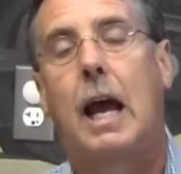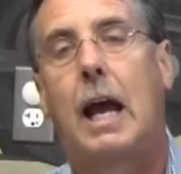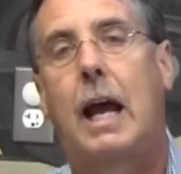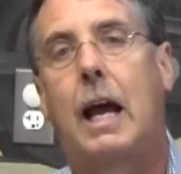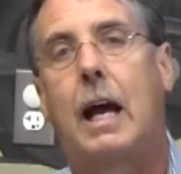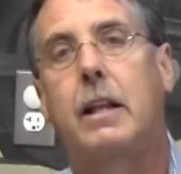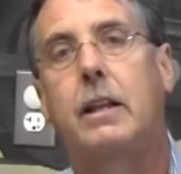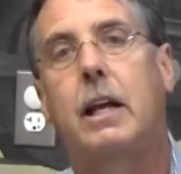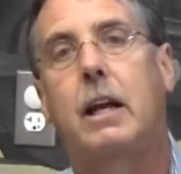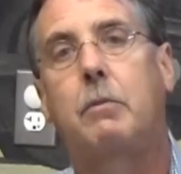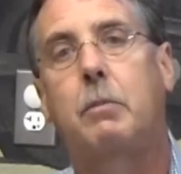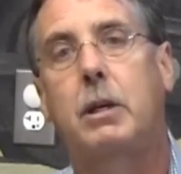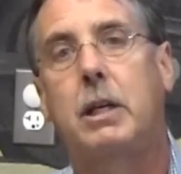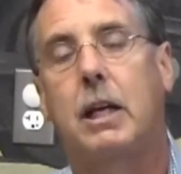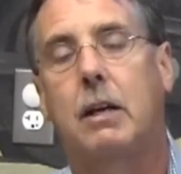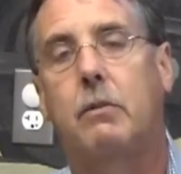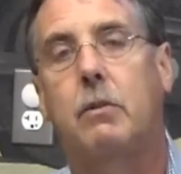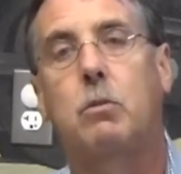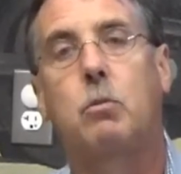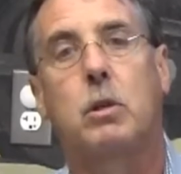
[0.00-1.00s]
and they have been
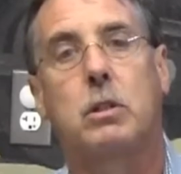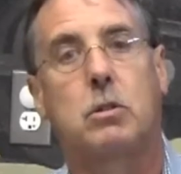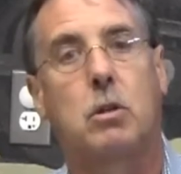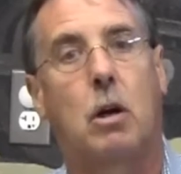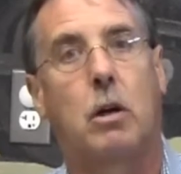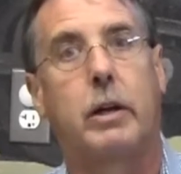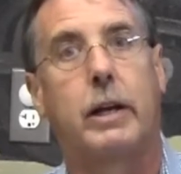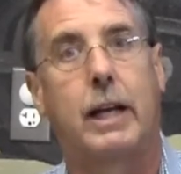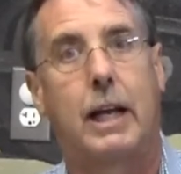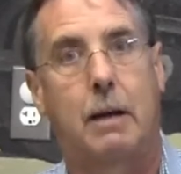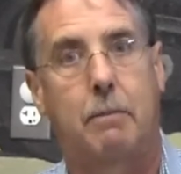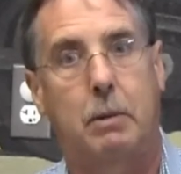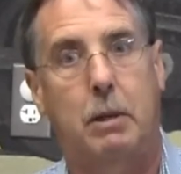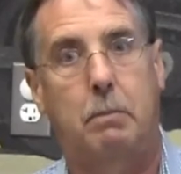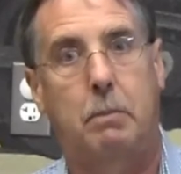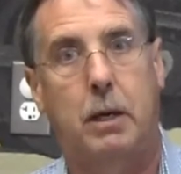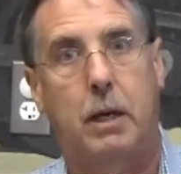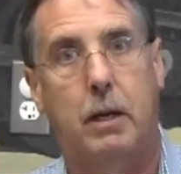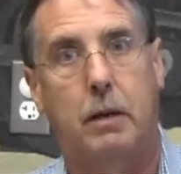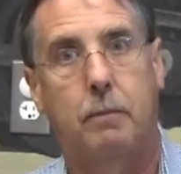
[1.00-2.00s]
given what's called an
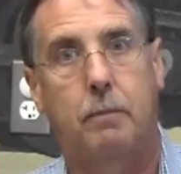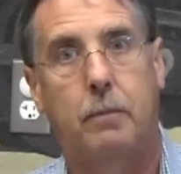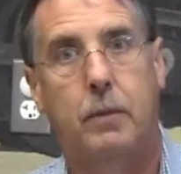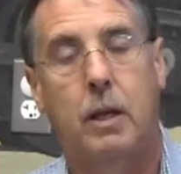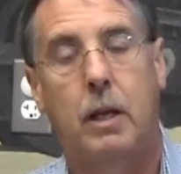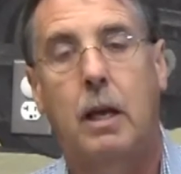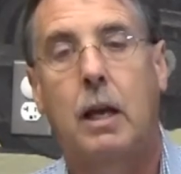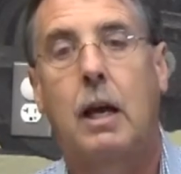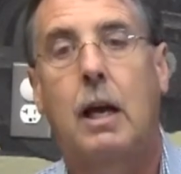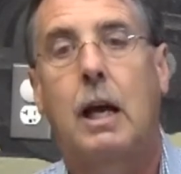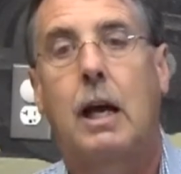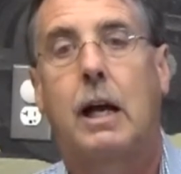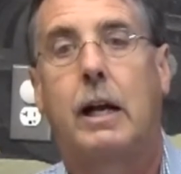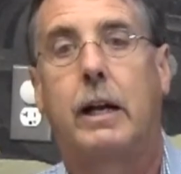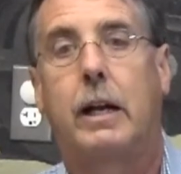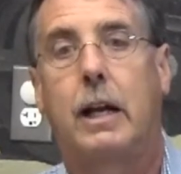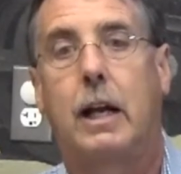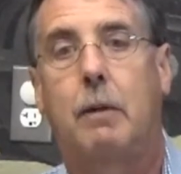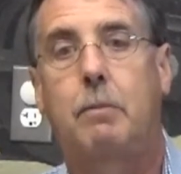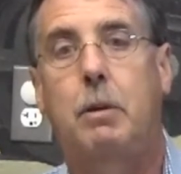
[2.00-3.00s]
EpiPen.
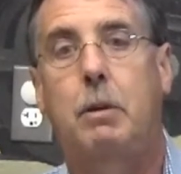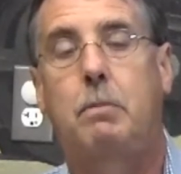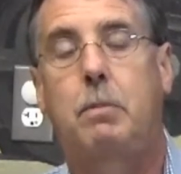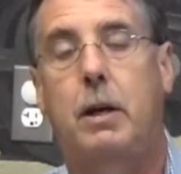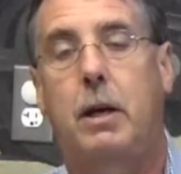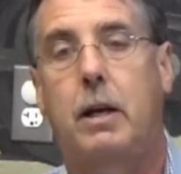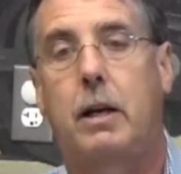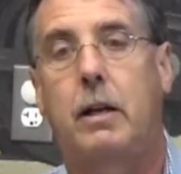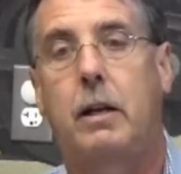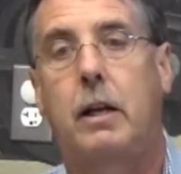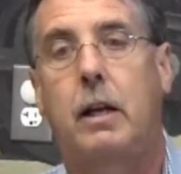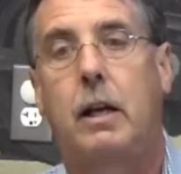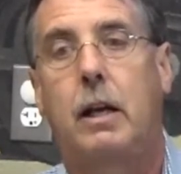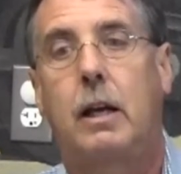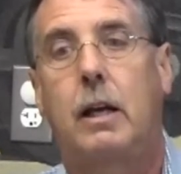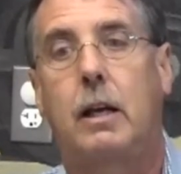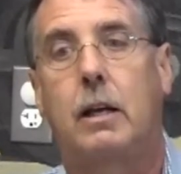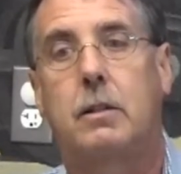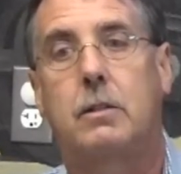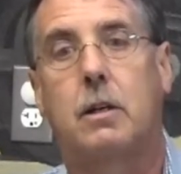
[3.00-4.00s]
An EpiPen
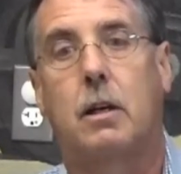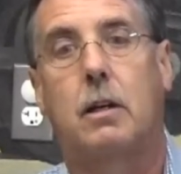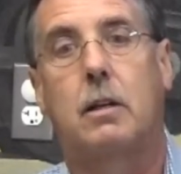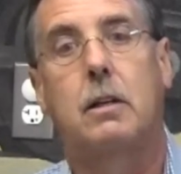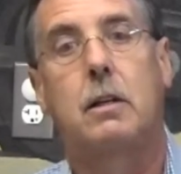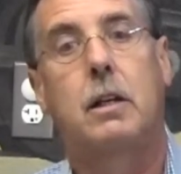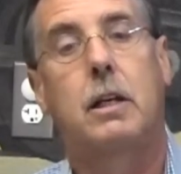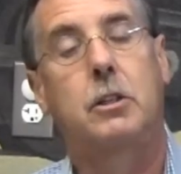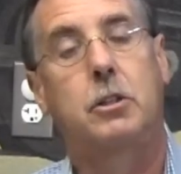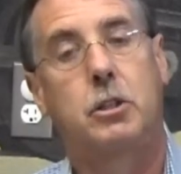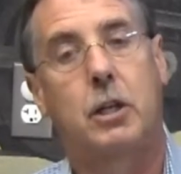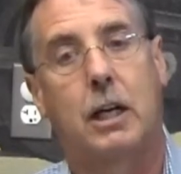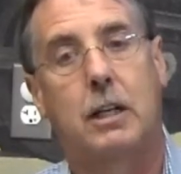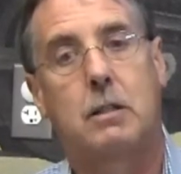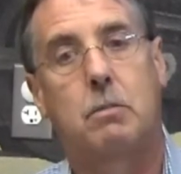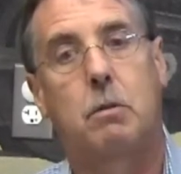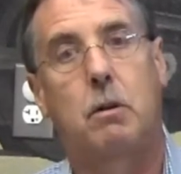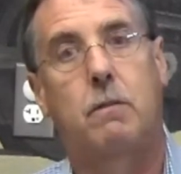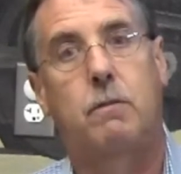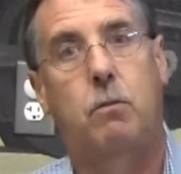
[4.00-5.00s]
is an
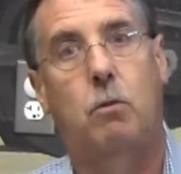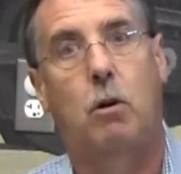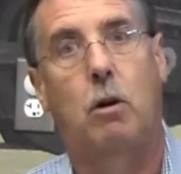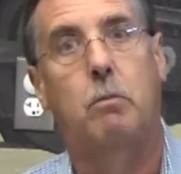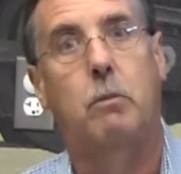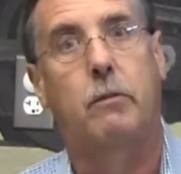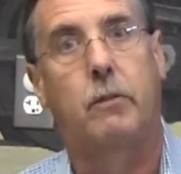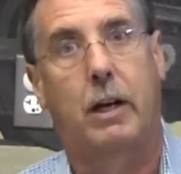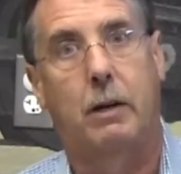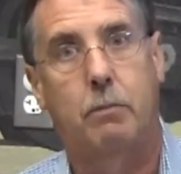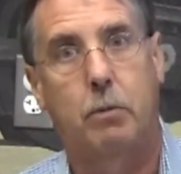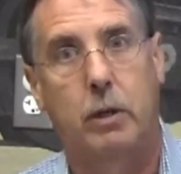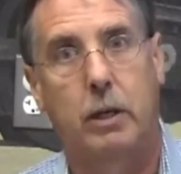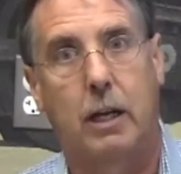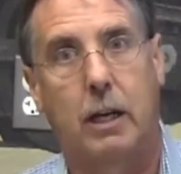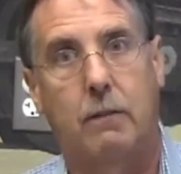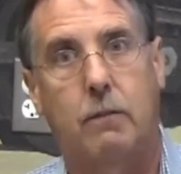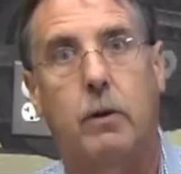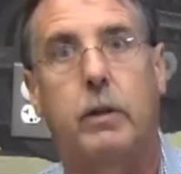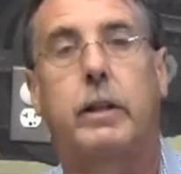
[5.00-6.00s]
injectable form of
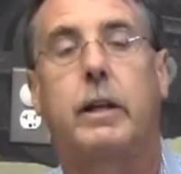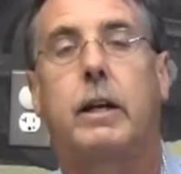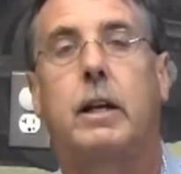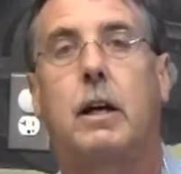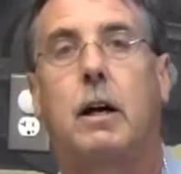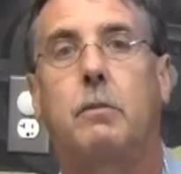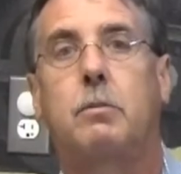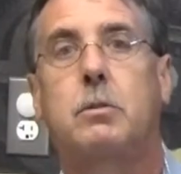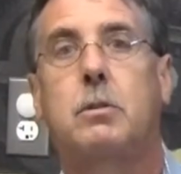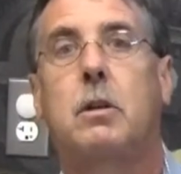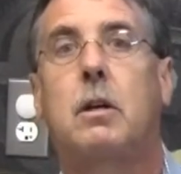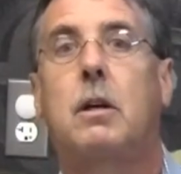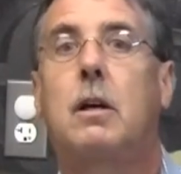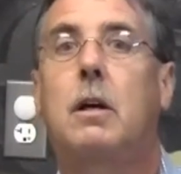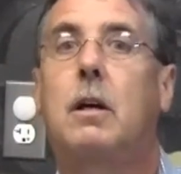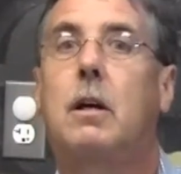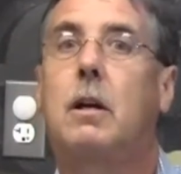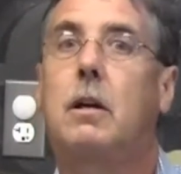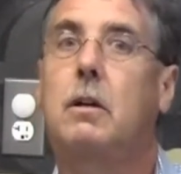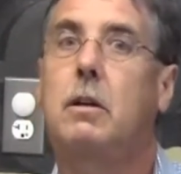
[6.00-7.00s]
epinephrine that helps
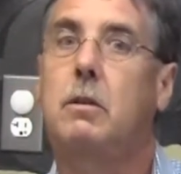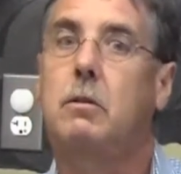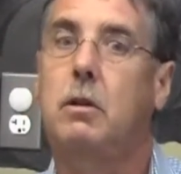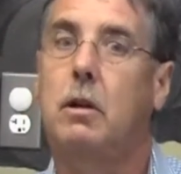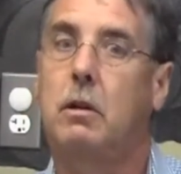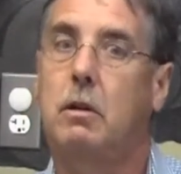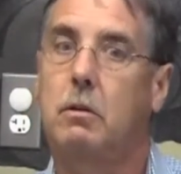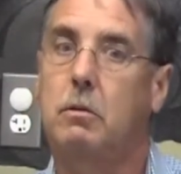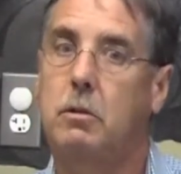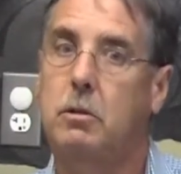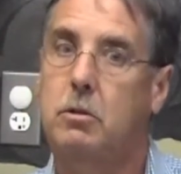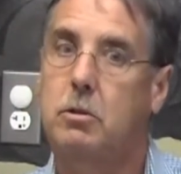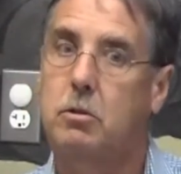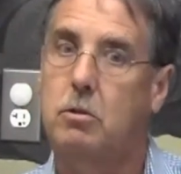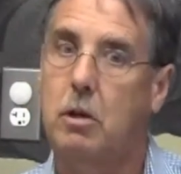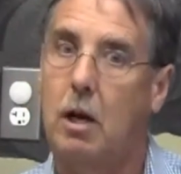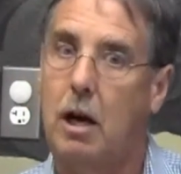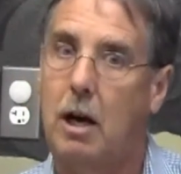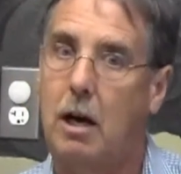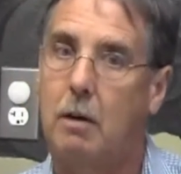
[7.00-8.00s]

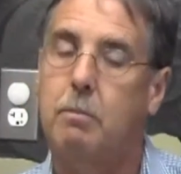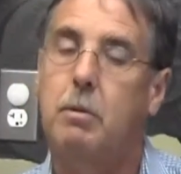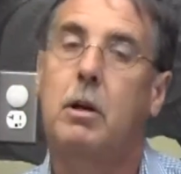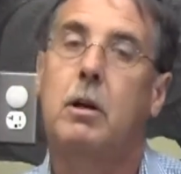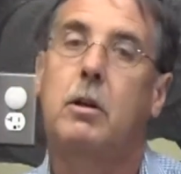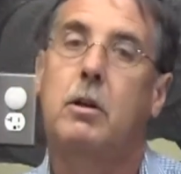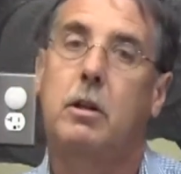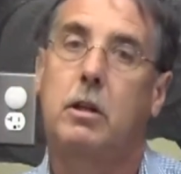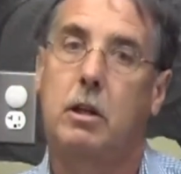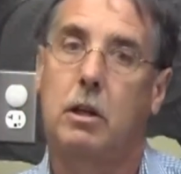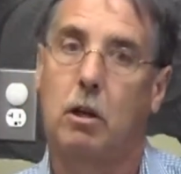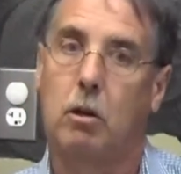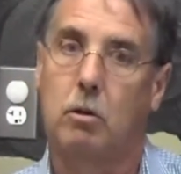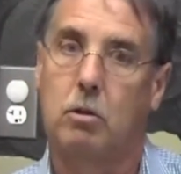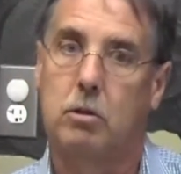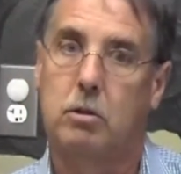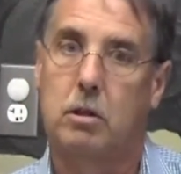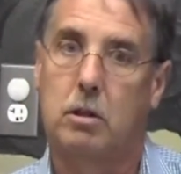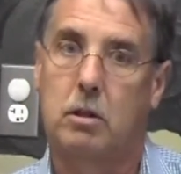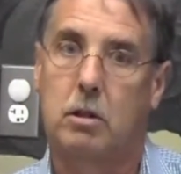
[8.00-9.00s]
stop the
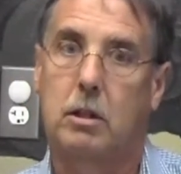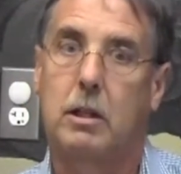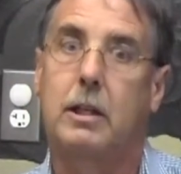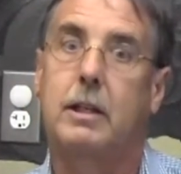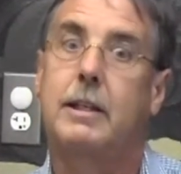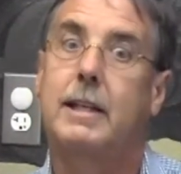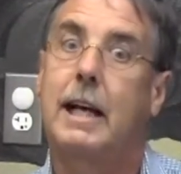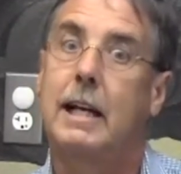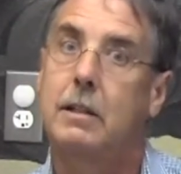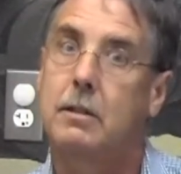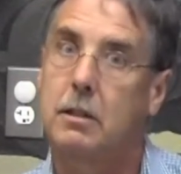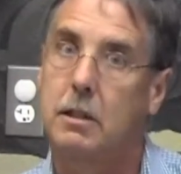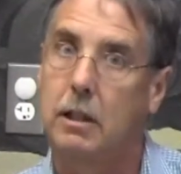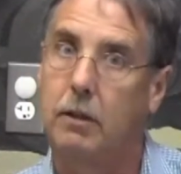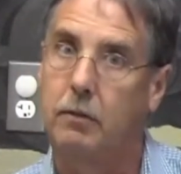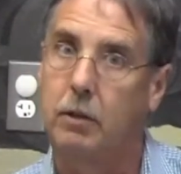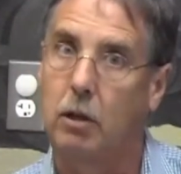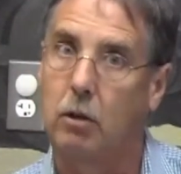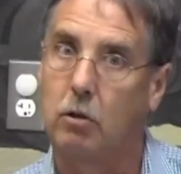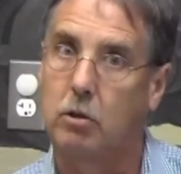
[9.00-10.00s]

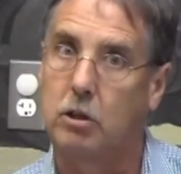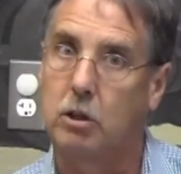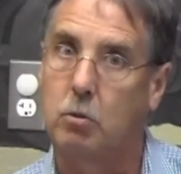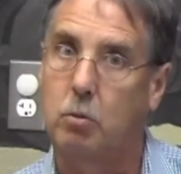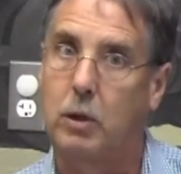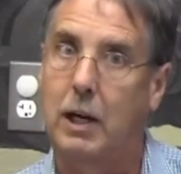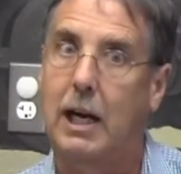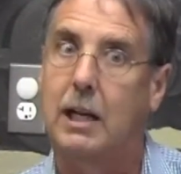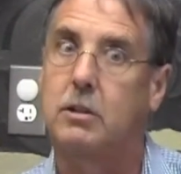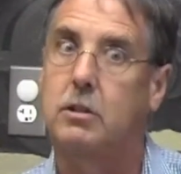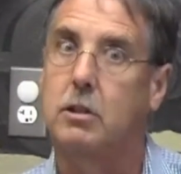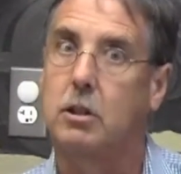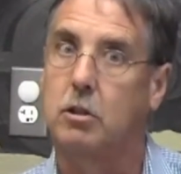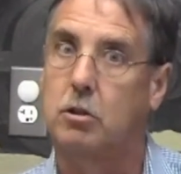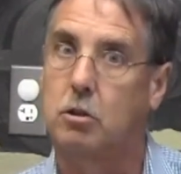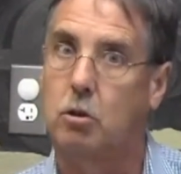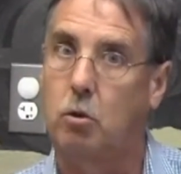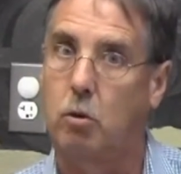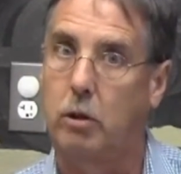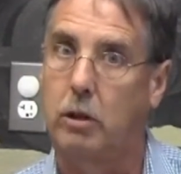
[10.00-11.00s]
intensity of the allergic reaction
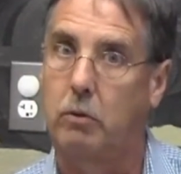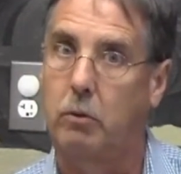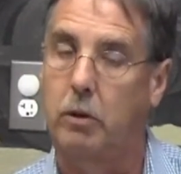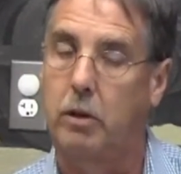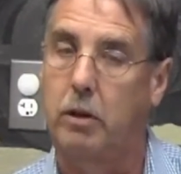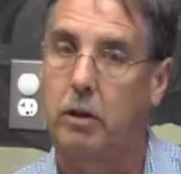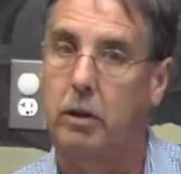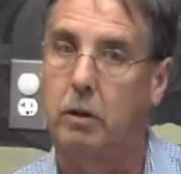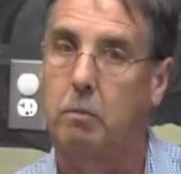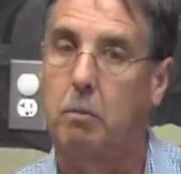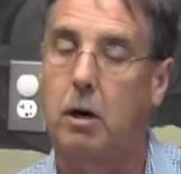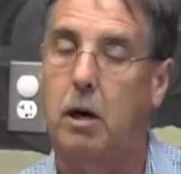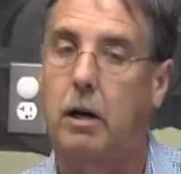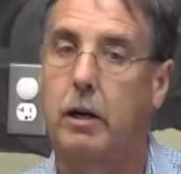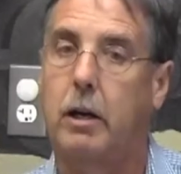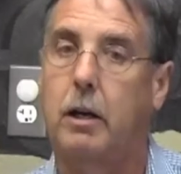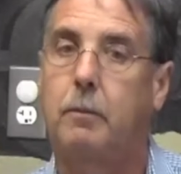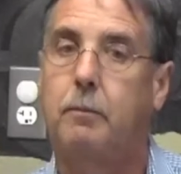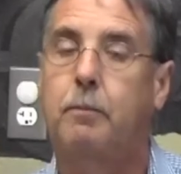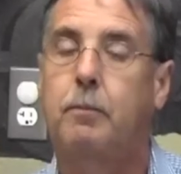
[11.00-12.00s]
that's occurring within the
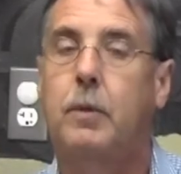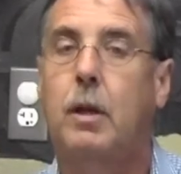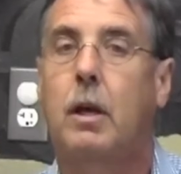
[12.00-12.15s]
body.